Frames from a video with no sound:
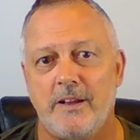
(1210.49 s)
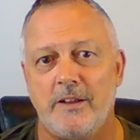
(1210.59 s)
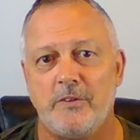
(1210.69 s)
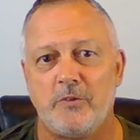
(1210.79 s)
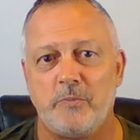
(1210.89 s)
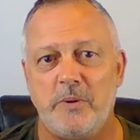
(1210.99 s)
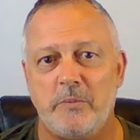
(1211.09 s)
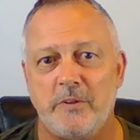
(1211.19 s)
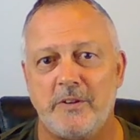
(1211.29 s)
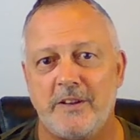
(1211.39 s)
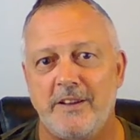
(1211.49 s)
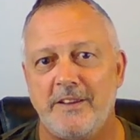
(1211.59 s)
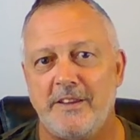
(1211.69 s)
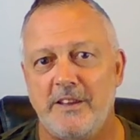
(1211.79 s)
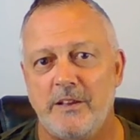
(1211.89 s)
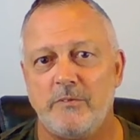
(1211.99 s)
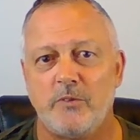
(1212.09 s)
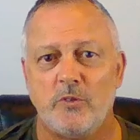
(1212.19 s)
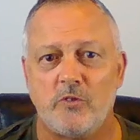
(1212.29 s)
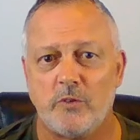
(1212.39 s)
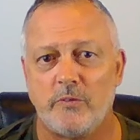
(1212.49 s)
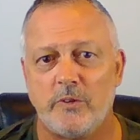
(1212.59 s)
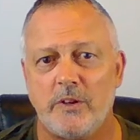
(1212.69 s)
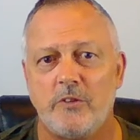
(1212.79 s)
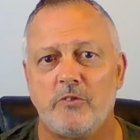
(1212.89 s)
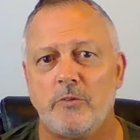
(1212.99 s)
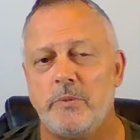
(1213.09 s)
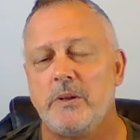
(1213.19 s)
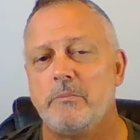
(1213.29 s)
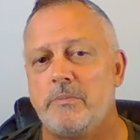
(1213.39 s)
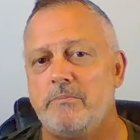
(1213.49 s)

And those people that are getting key influence over others are being